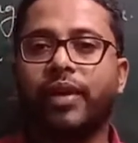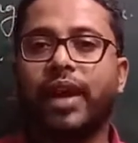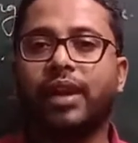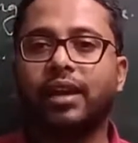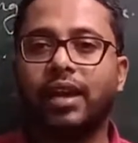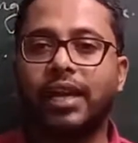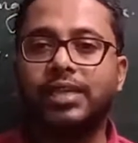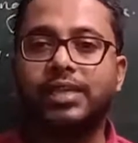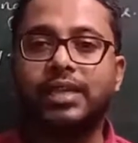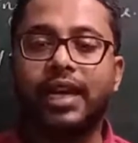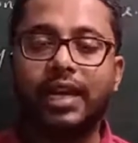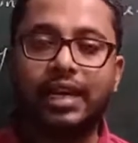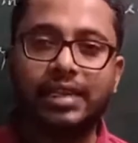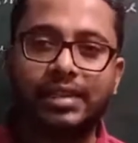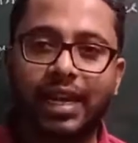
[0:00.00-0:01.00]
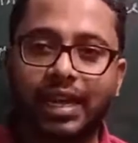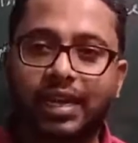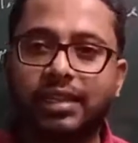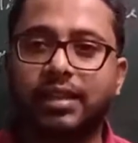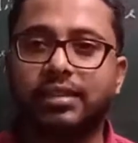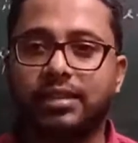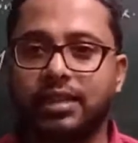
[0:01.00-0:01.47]
analyzing and
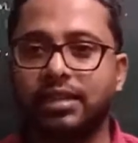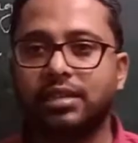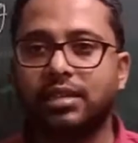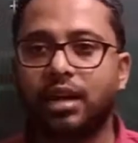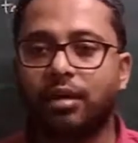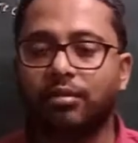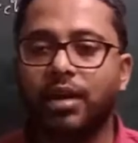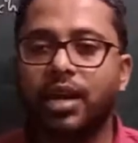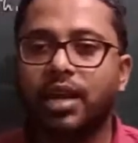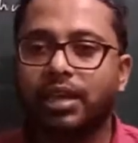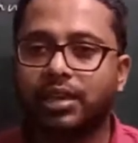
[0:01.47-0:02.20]
designing the system,